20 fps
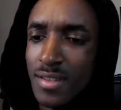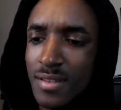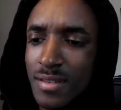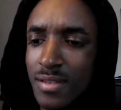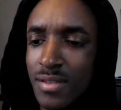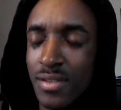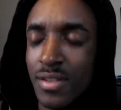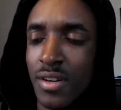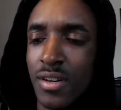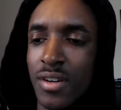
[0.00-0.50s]

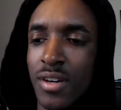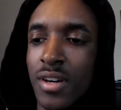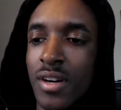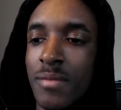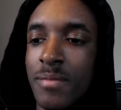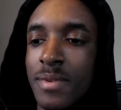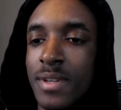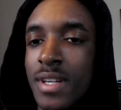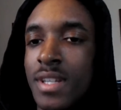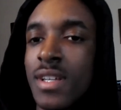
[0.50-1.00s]
So
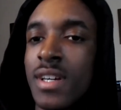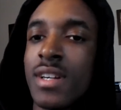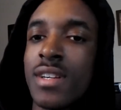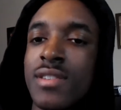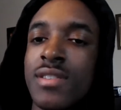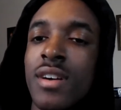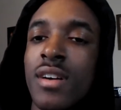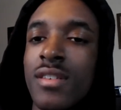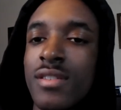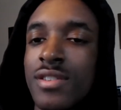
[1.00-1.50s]
I'm going to get, like, a
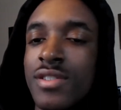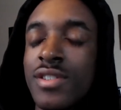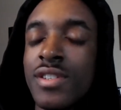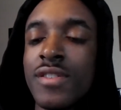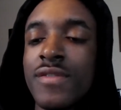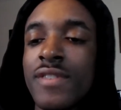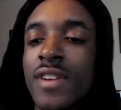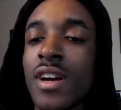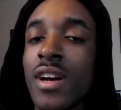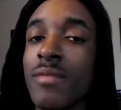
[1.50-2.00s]
taller
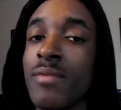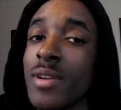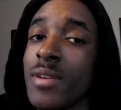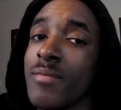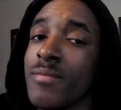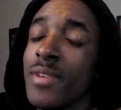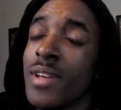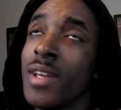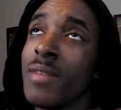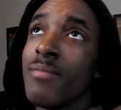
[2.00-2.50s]
shift knob,
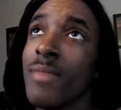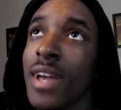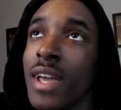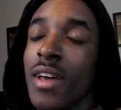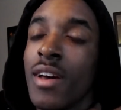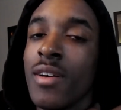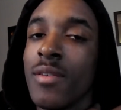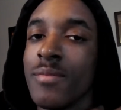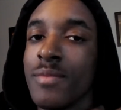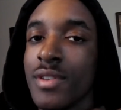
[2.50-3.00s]
and it might
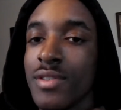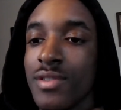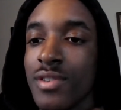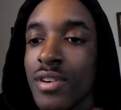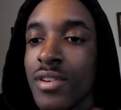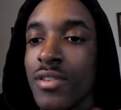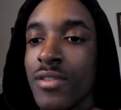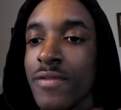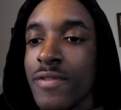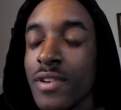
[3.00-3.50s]
help the
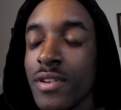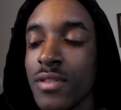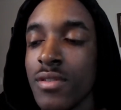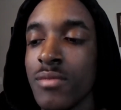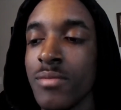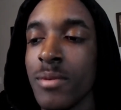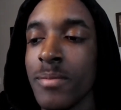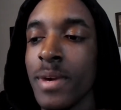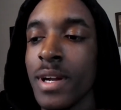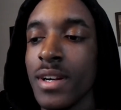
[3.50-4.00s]
throw feel a little
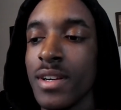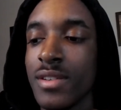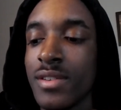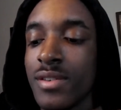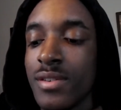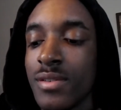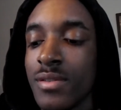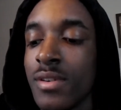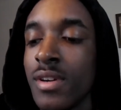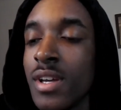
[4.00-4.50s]
bit better,
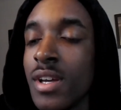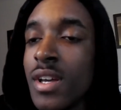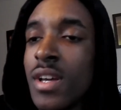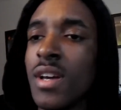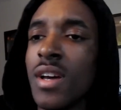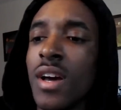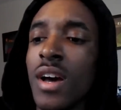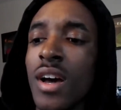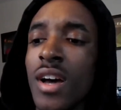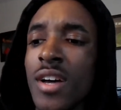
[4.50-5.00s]
too.
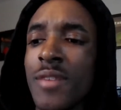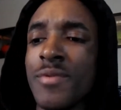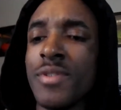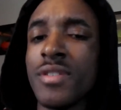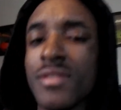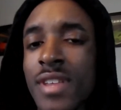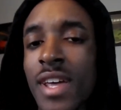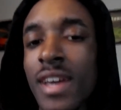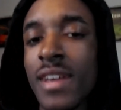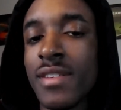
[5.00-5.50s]

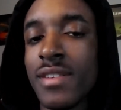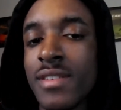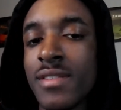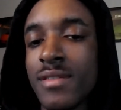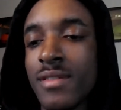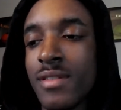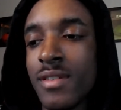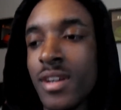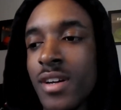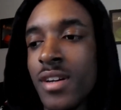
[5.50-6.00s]
So that's
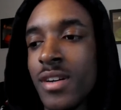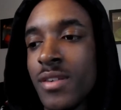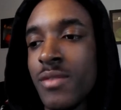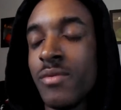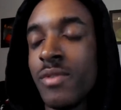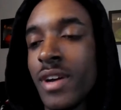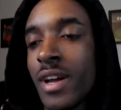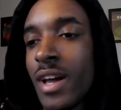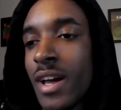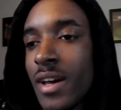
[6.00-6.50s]

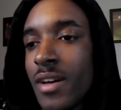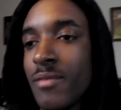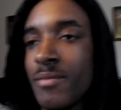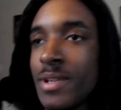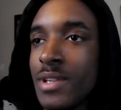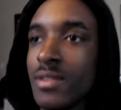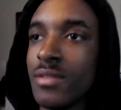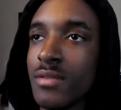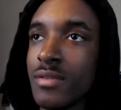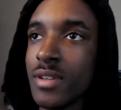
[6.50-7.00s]
what I'll
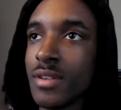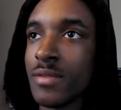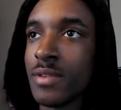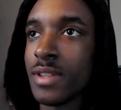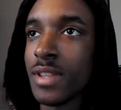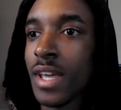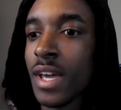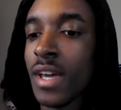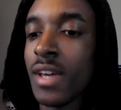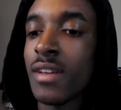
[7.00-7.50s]
be doing
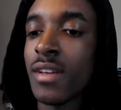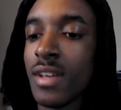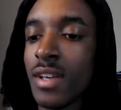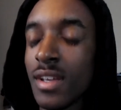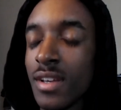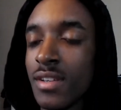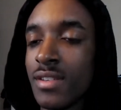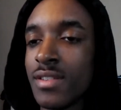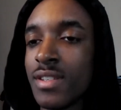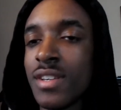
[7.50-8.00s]
with that.
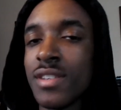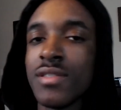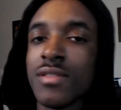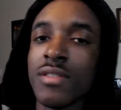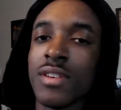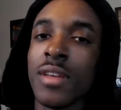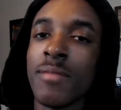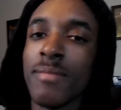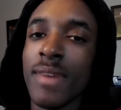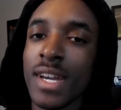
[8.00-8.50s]
Just so
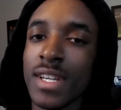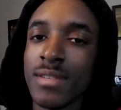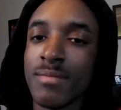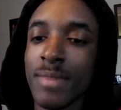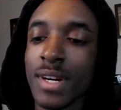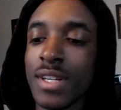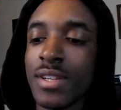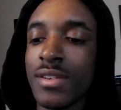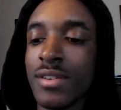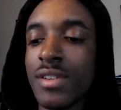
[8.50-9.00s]
it can match
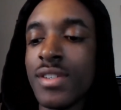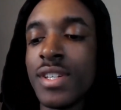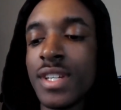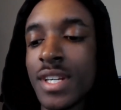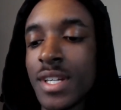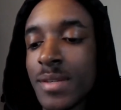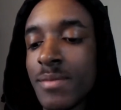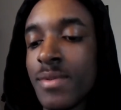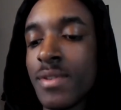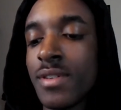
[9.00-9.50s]
my door
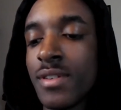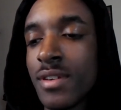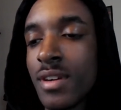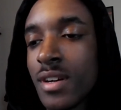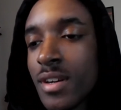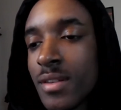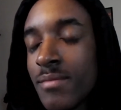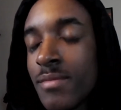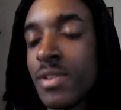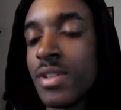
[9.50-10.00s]
jams, the
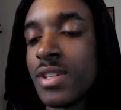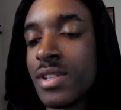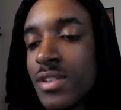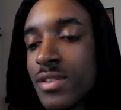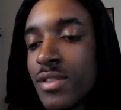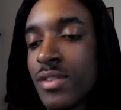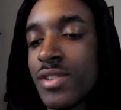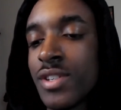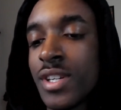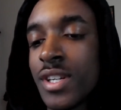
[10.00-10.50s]
Mugen
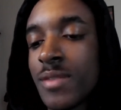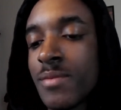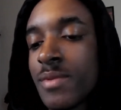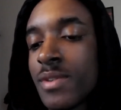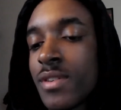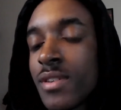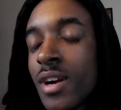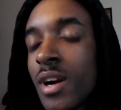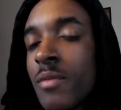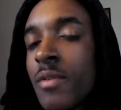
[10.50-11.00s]
door jams,
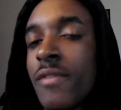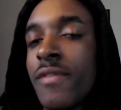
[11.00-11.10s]
the carbon